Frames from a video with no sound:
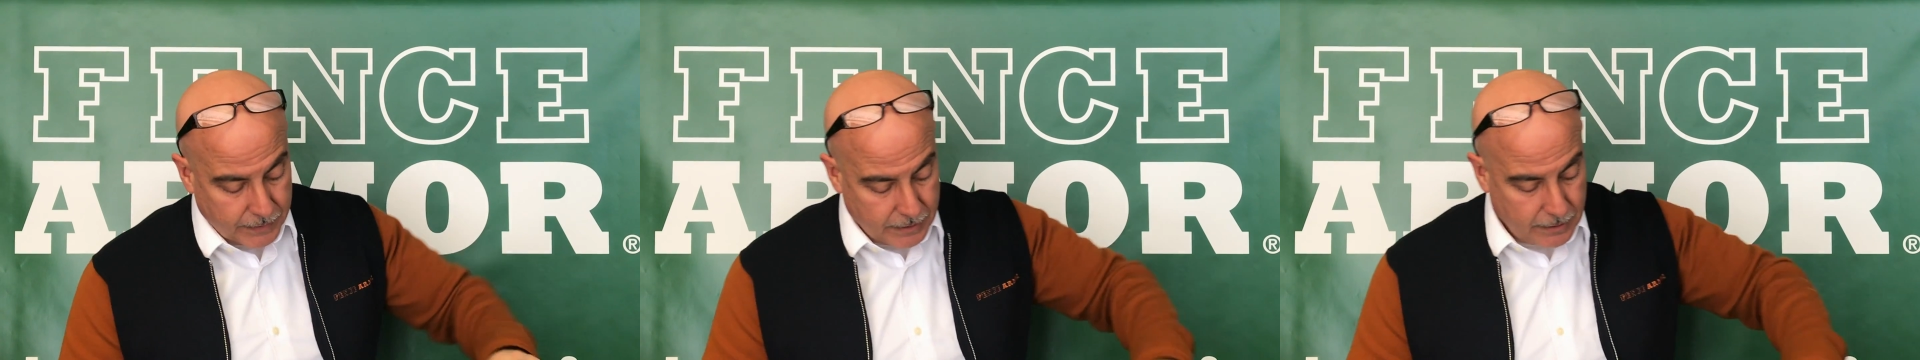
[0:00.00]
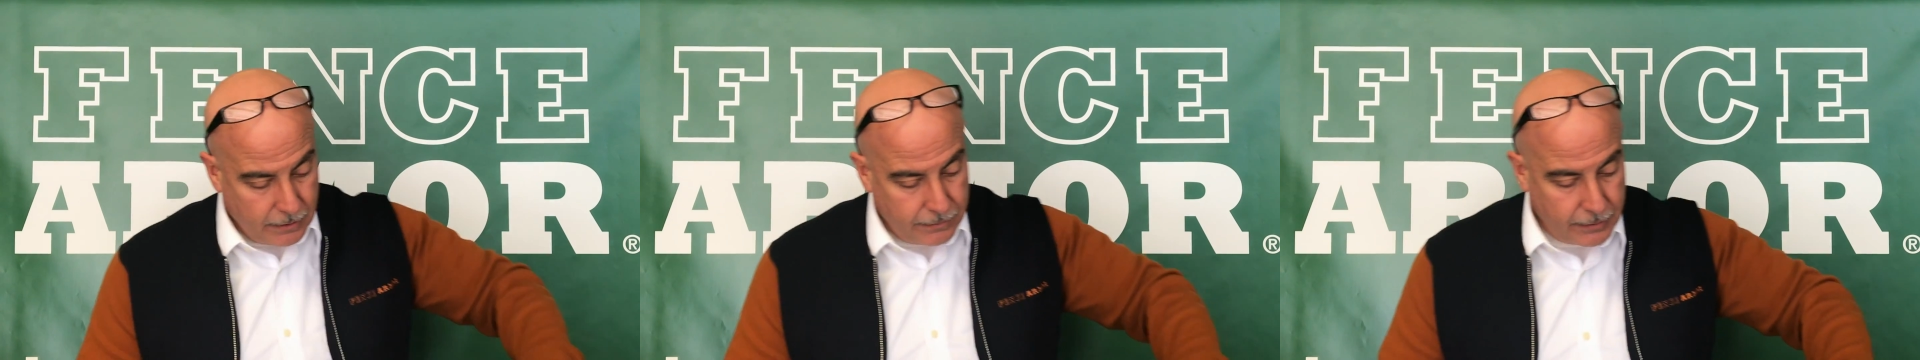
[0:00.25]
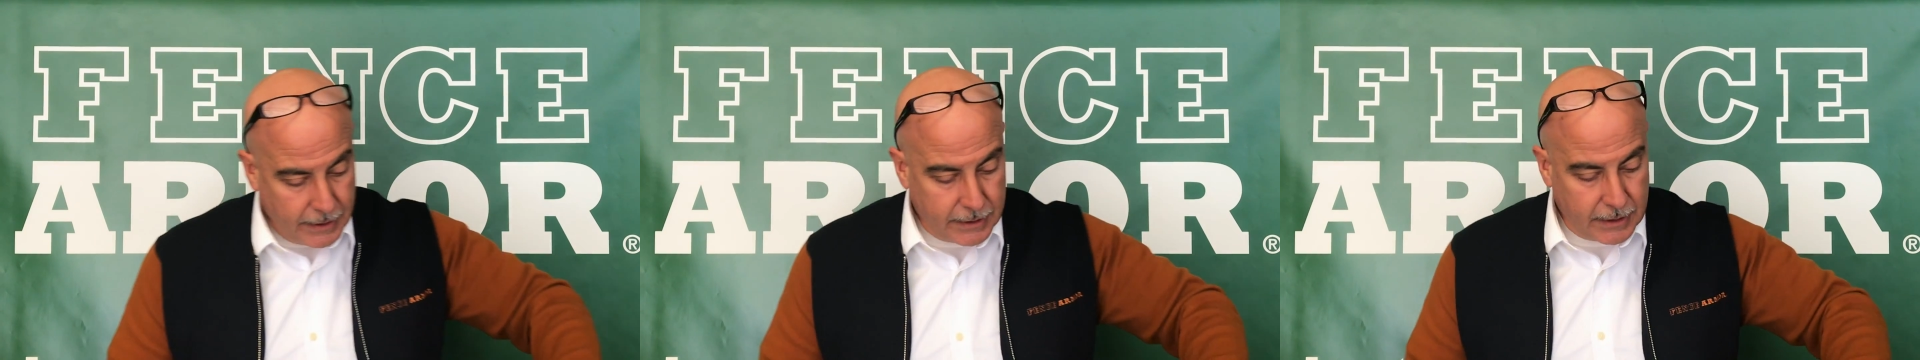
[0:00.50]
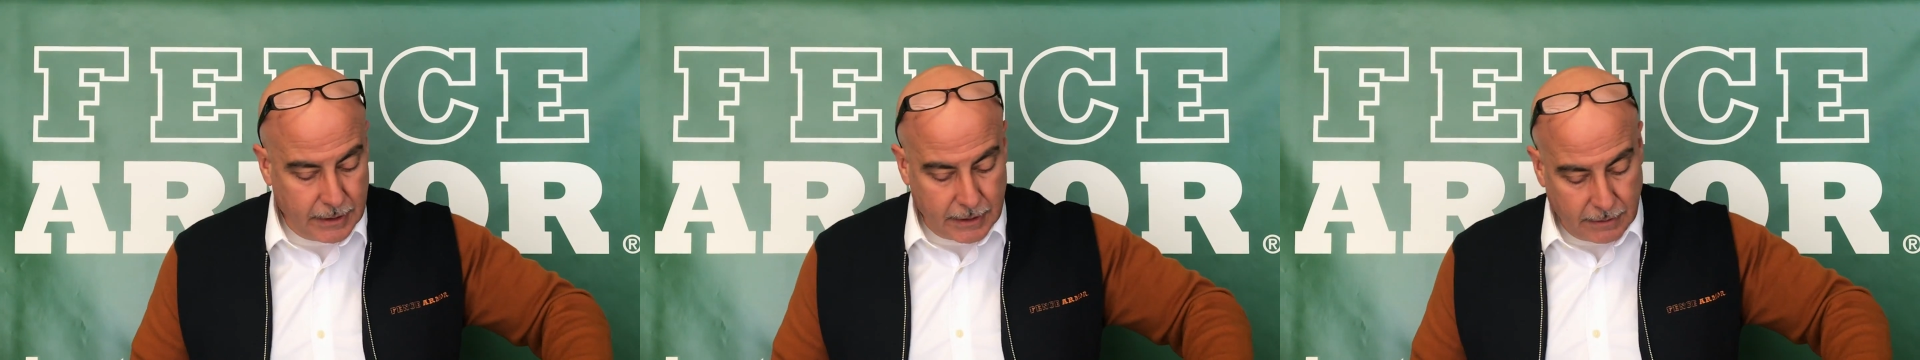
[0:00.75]
So for
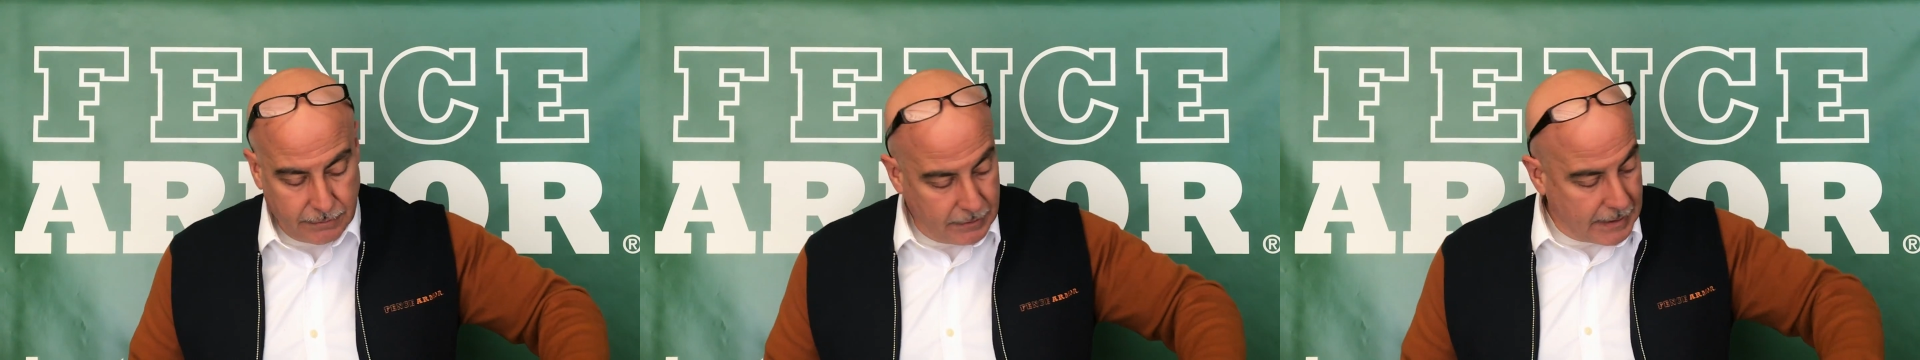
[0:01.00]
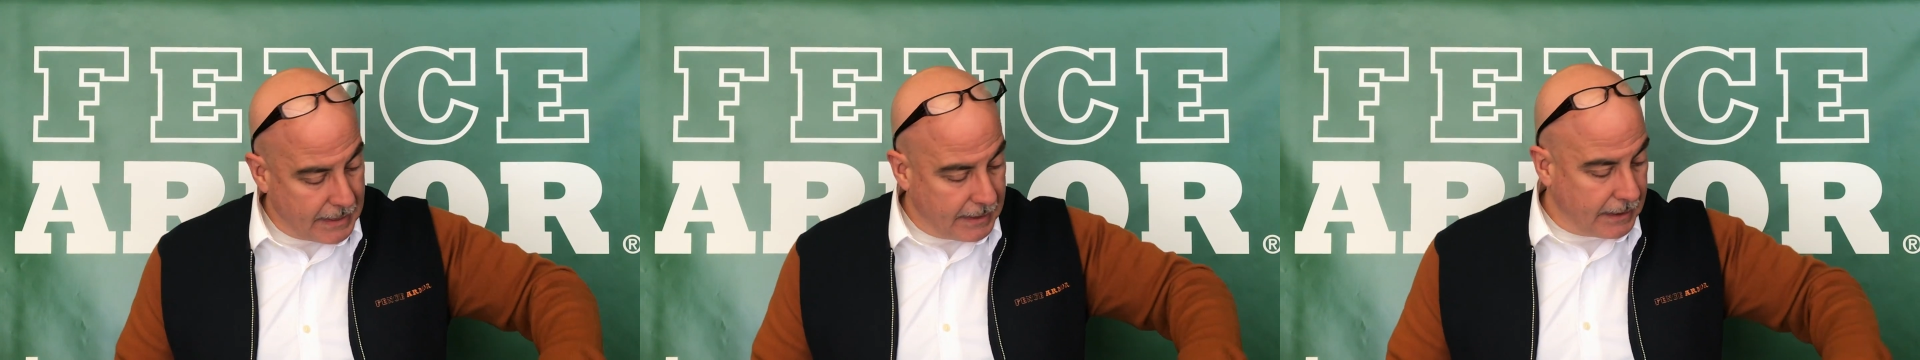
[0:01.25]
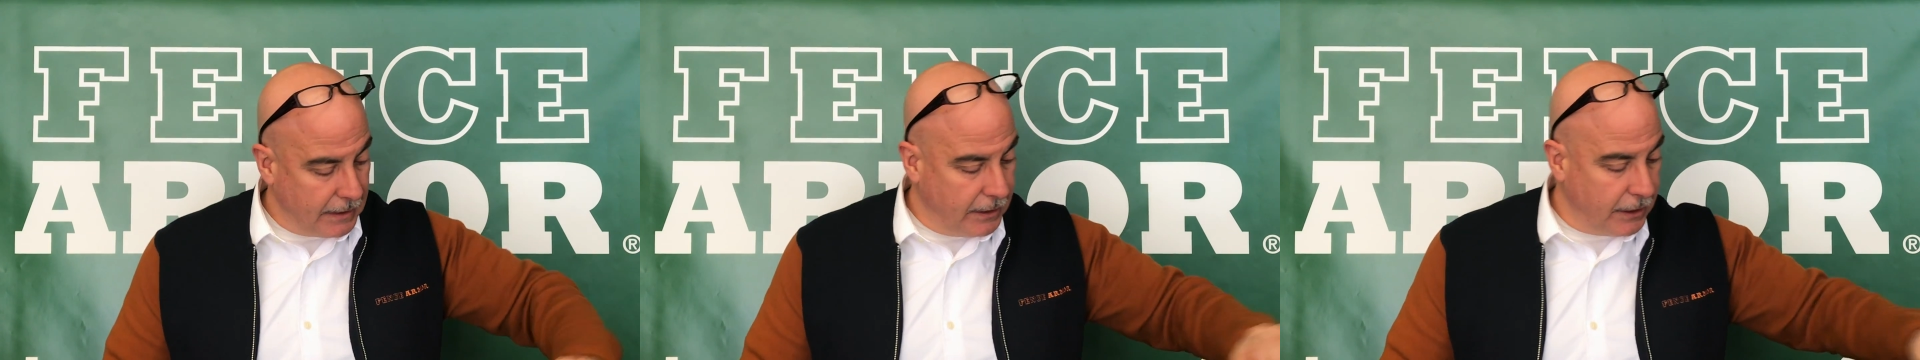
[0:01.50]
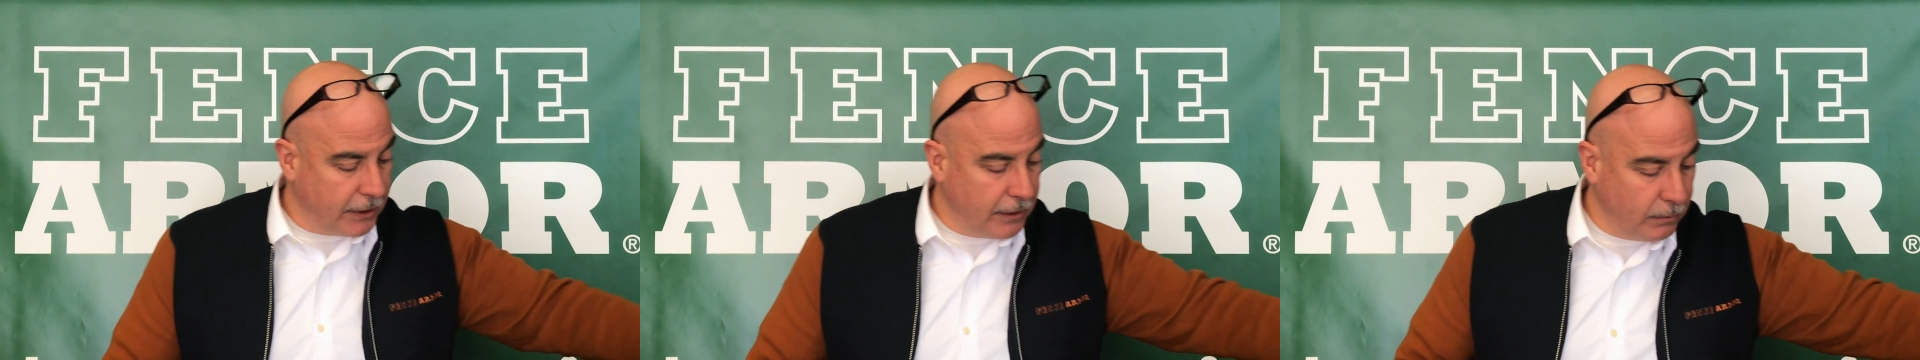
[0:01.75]
instance, if you had a
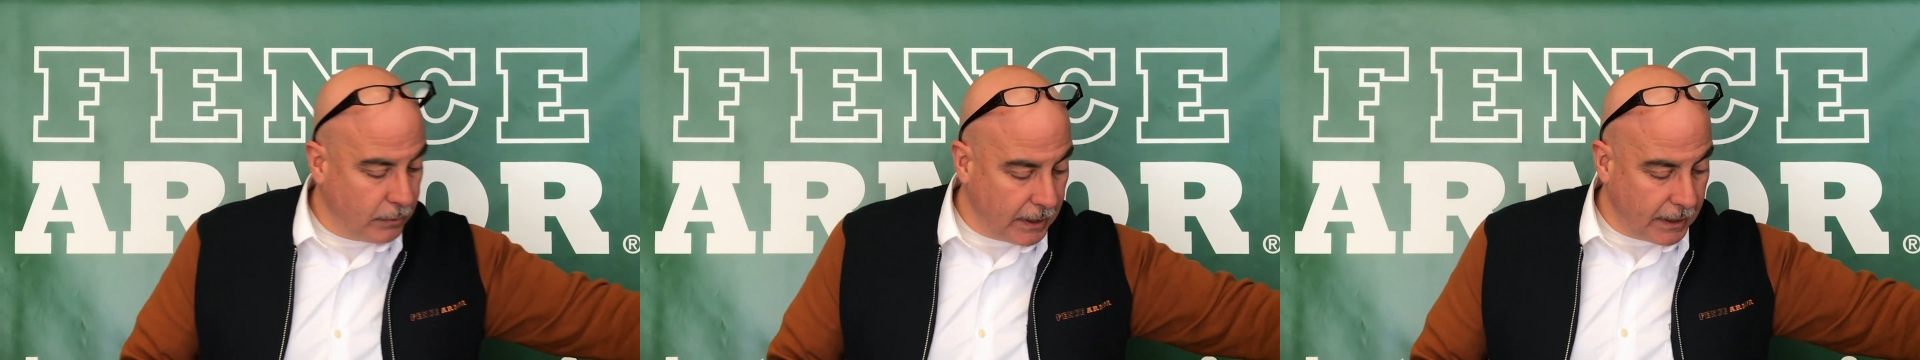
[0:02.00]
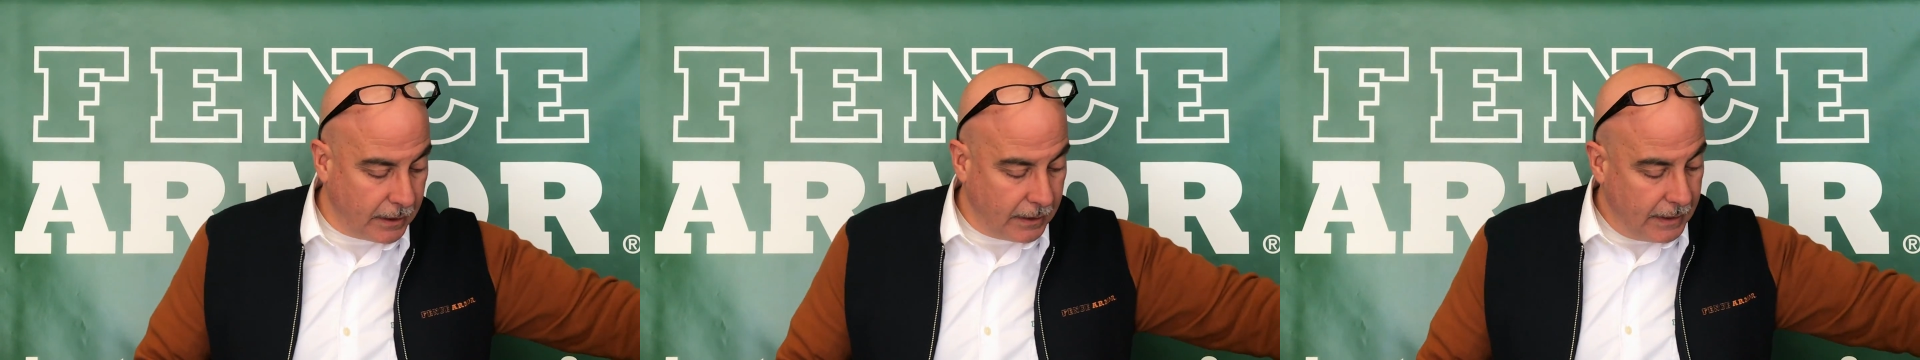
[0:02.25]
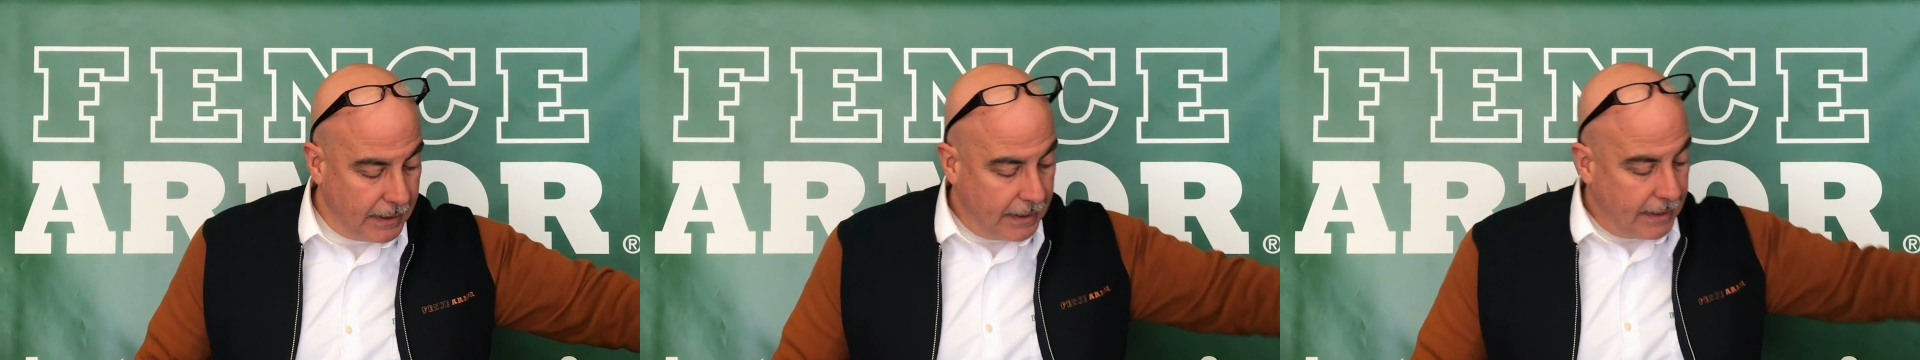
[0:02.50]
condition where